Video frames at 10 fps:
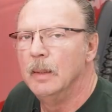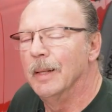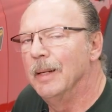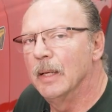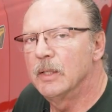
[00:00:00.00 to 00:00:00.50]
Now
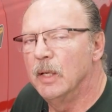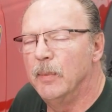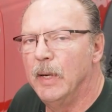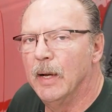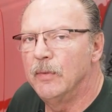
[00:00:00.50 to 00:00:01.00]
the next thing
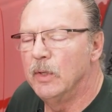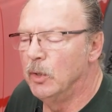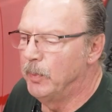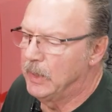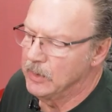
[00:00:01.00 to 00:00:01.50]
we have to
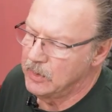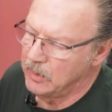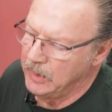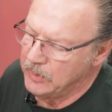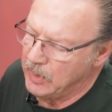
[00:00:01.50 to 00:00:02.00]
do, because
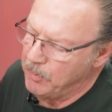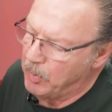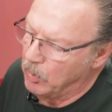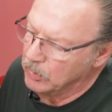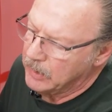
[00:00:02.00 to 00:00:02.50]
there is a
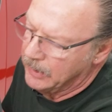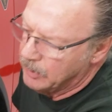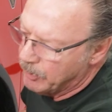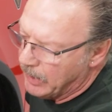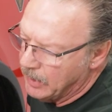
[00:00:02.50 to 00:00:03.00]
bolt at
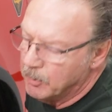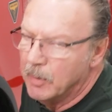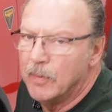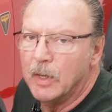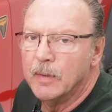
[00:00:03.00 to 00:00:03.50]
the bottom
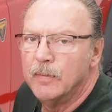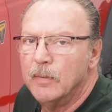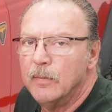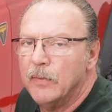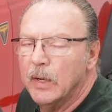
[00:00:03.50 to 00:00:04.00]
of our
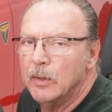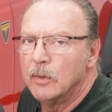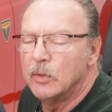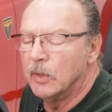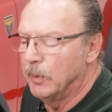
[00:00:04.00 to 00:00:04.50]
fender
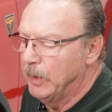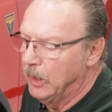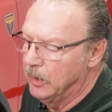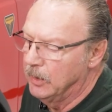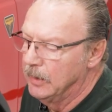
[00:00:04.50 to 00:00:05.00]
trim
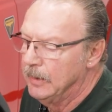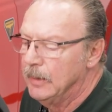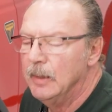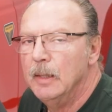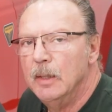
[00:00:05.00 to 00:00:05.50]
here,
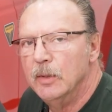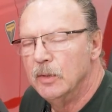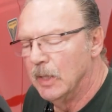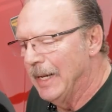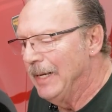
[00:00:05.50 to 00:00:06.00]

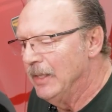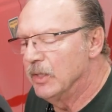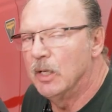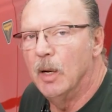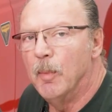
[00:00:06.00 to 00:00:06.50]
so that needs
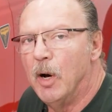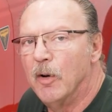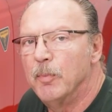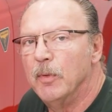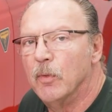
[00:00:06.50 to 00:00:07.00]
to come
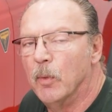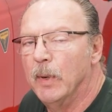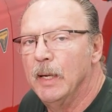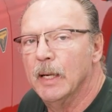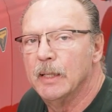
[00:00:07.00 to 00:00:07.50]
off before
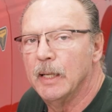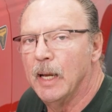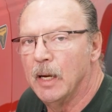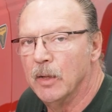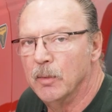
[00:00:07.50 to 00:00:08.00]
we can get to
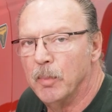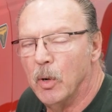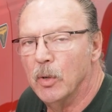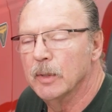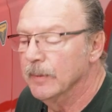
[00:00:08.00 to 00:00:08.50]
that other
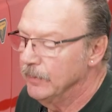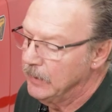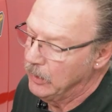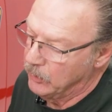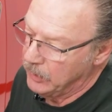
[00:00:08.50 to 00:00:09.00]
bolt.
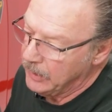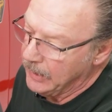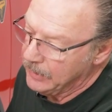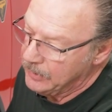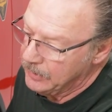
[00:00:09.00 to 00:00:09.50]
In order to
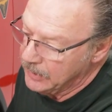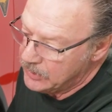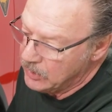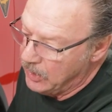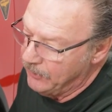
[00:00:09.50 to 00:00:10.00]
get to
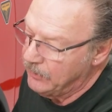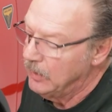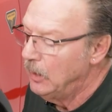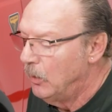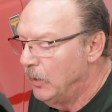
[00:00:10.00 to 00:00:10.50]
this off,
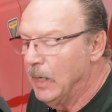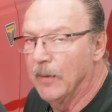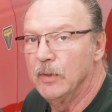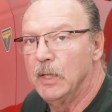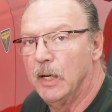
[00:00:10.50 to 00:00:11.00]
we
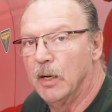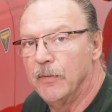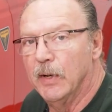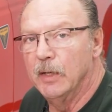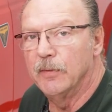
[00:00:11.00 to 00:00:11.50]
have to take our
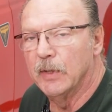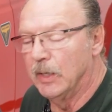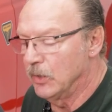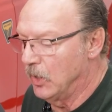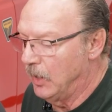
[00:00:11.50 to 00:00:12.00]
fender
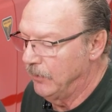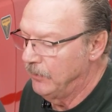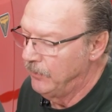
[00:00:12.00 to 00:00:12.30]
flares off.